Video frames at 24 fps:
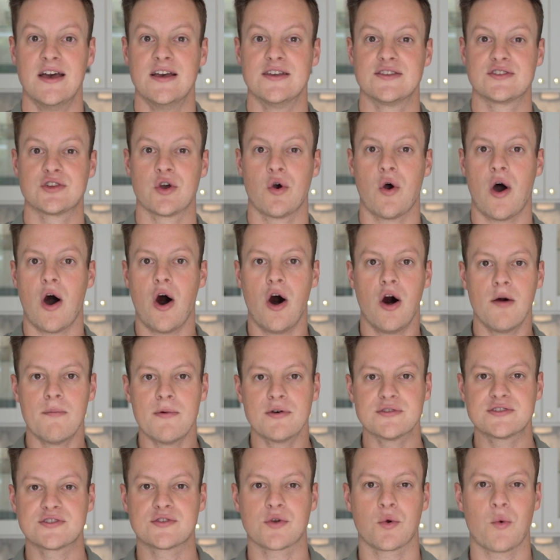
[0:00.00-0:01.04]
So
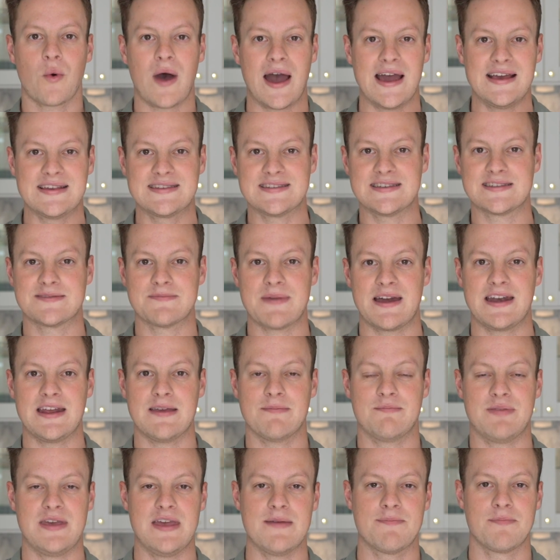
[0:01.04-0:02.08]
almost twice as many
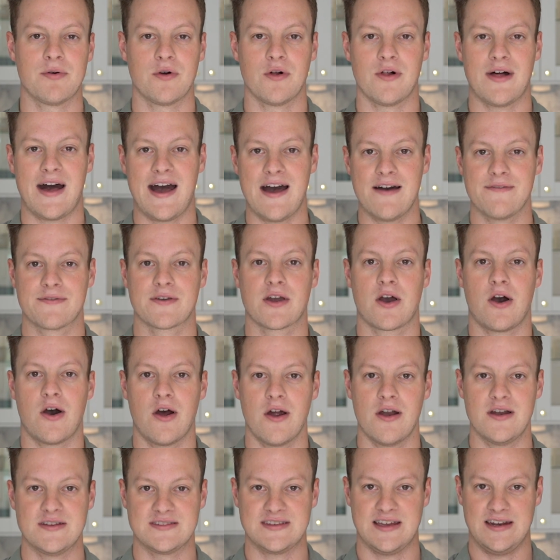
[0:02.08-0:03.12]
people have
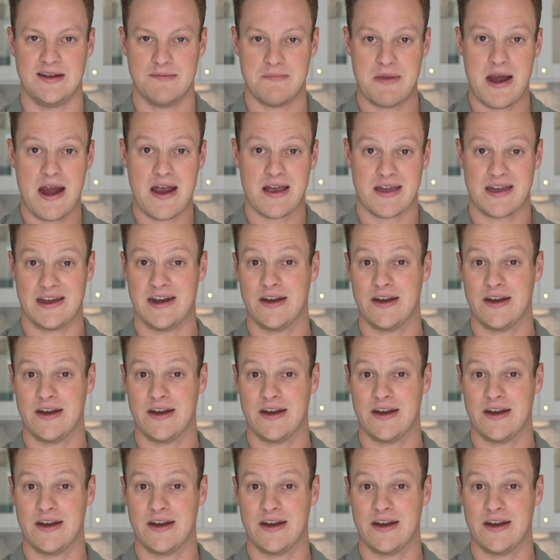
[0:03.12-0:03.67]
cars in America,